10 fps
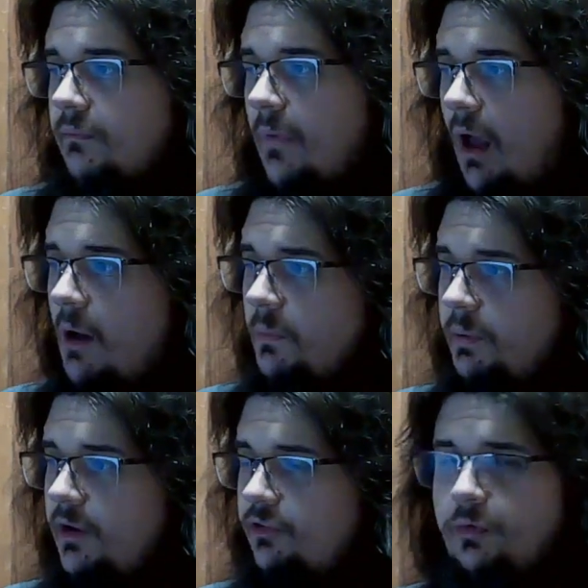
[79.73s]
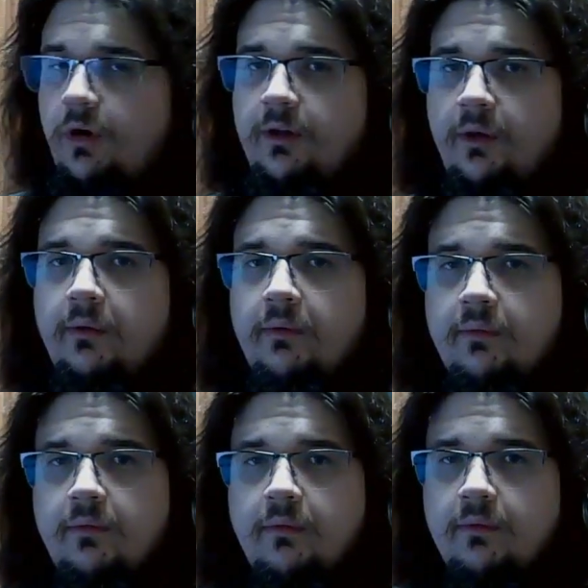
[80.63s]
I'm gonna pick Jamal Hill.
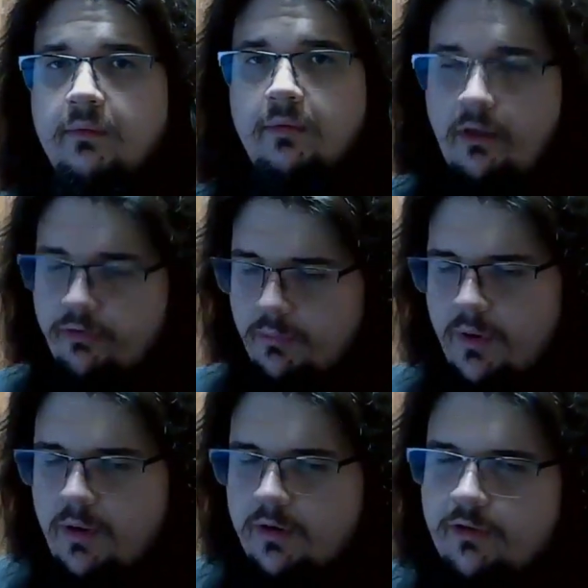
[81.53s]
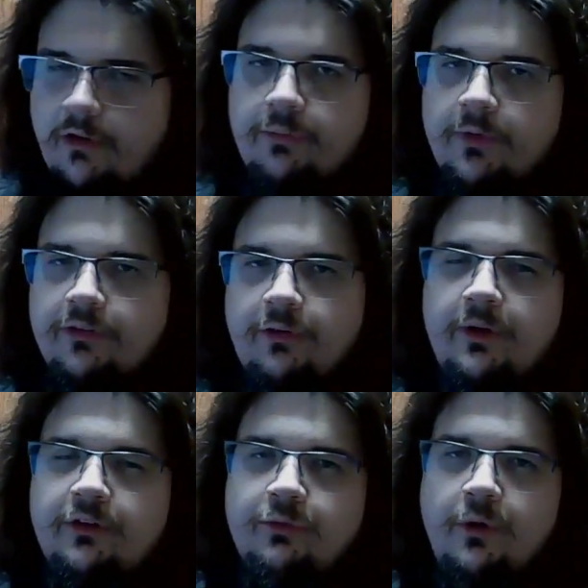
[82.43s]
That's what my heart tells me, is to
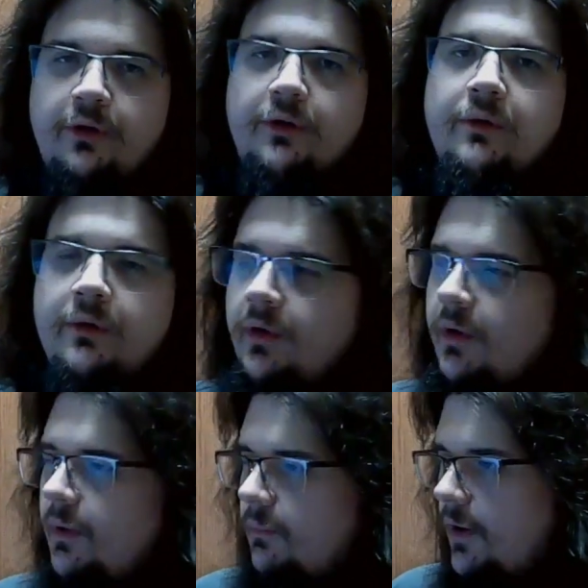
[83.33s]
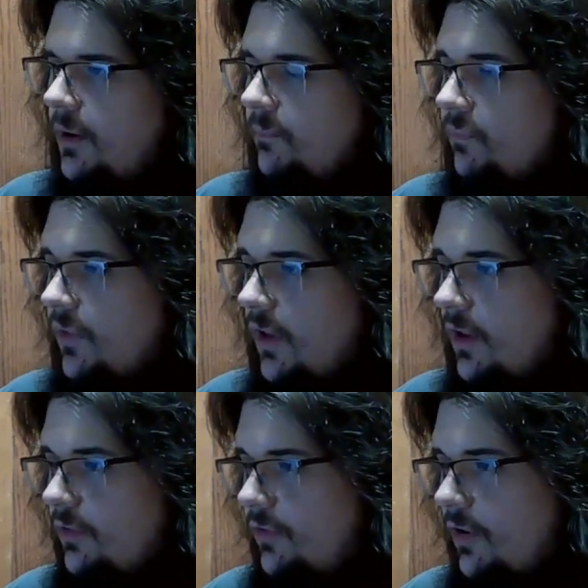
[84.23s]
pick Jamal Hill, right?
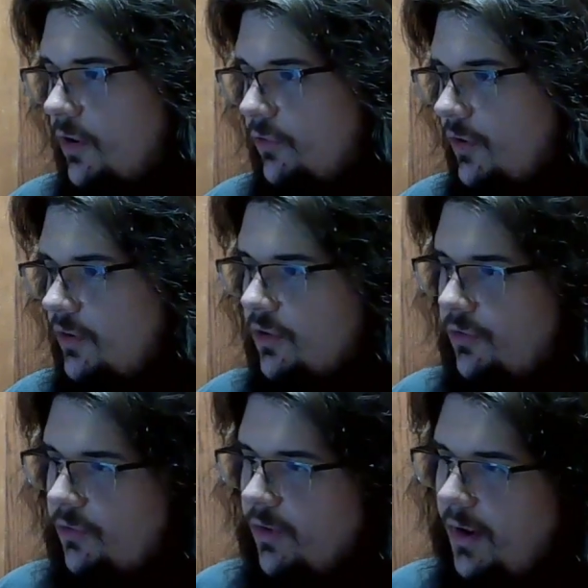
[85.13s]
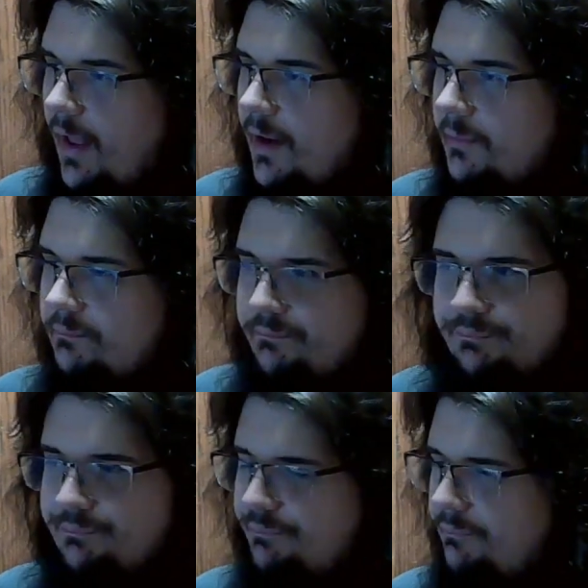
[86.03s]
Thiago Santos has like had
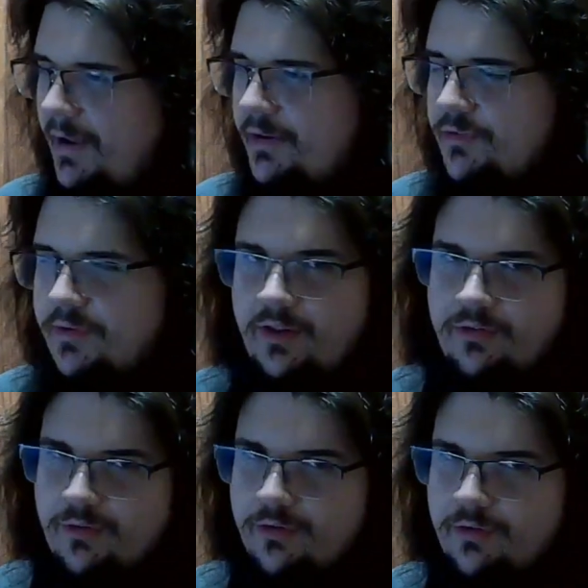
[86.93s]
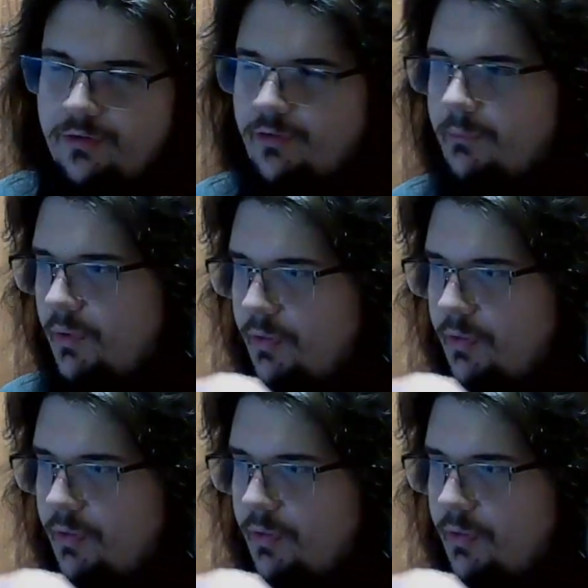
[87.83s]
major knee surgeries on both